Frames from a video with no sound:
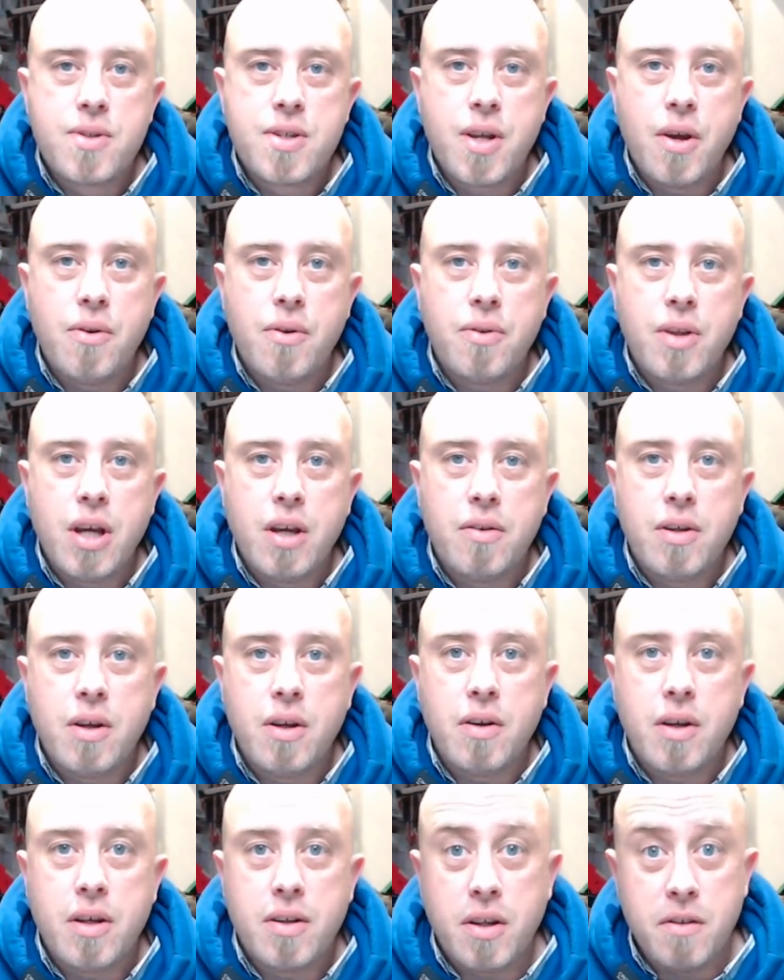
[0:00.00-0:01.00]
So they're
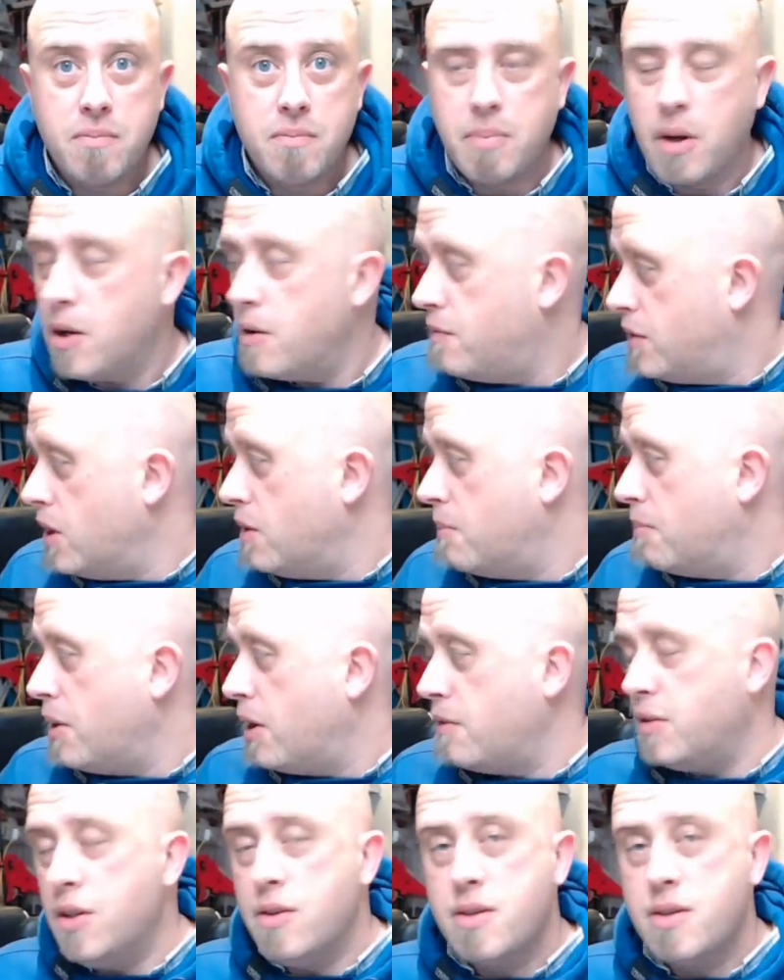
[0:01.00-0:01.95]
both